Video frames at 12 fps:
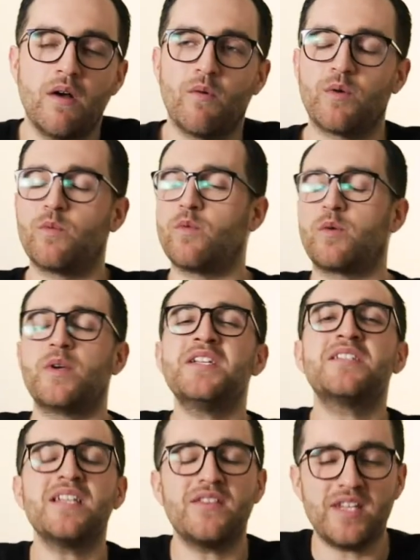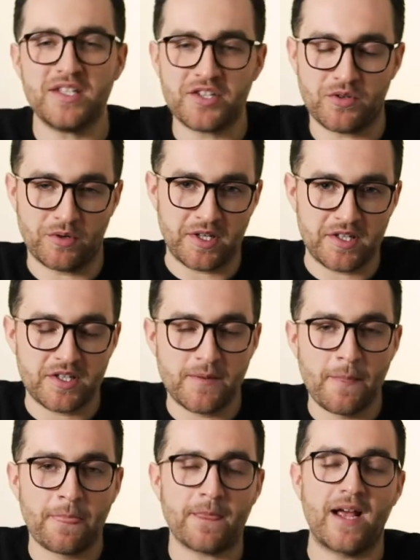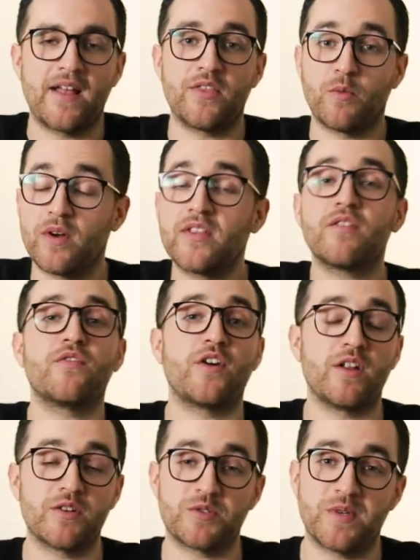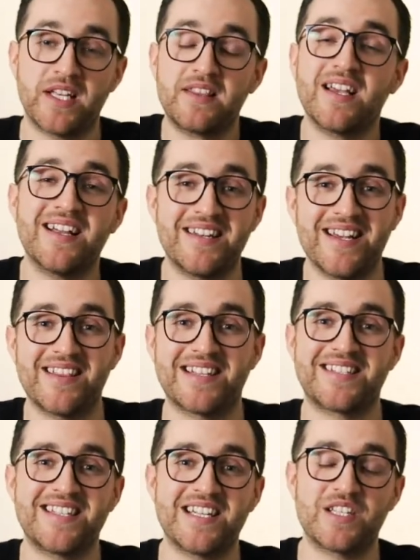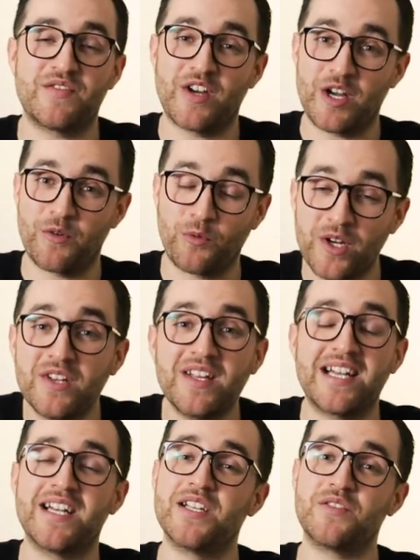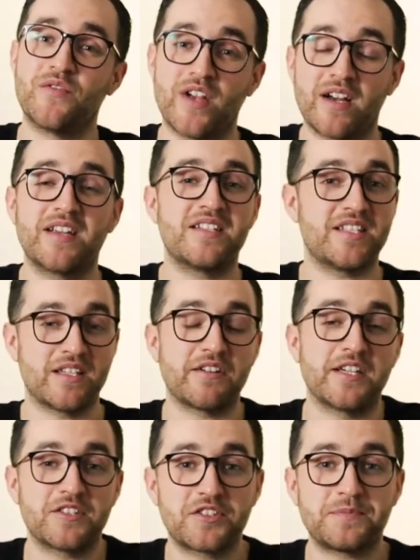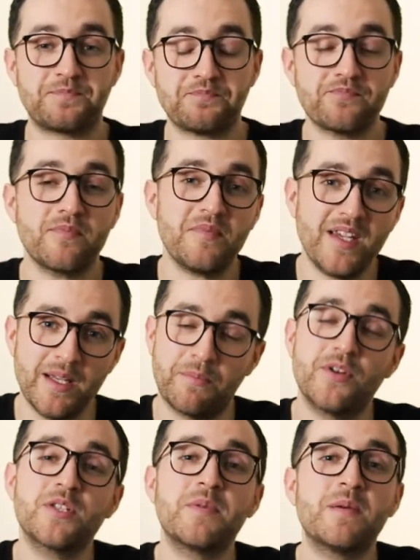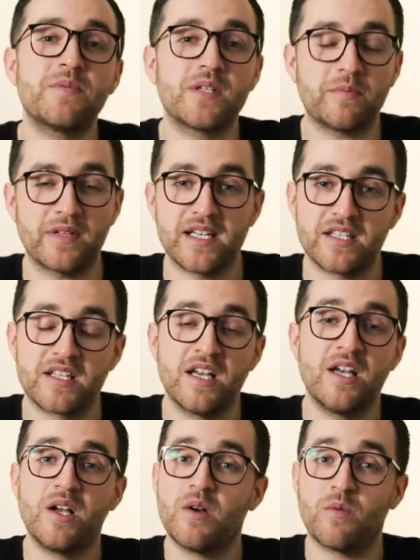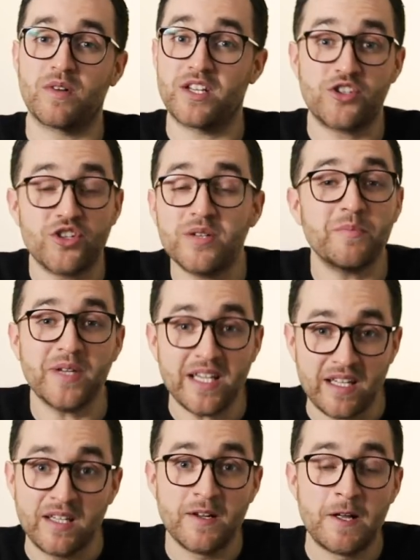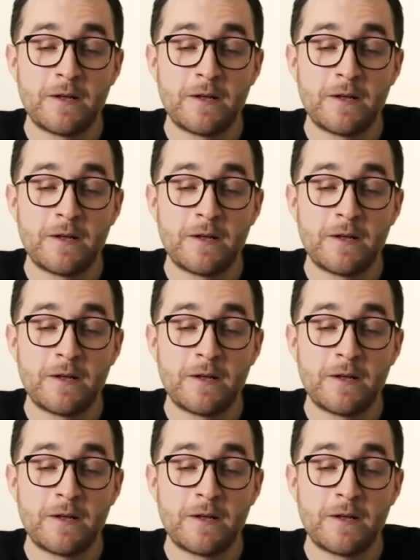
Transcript: When, when we see these stories and the one that follows, we get the idea that sin is very real and it is very serious. It puts people in a place where they shouldn't be.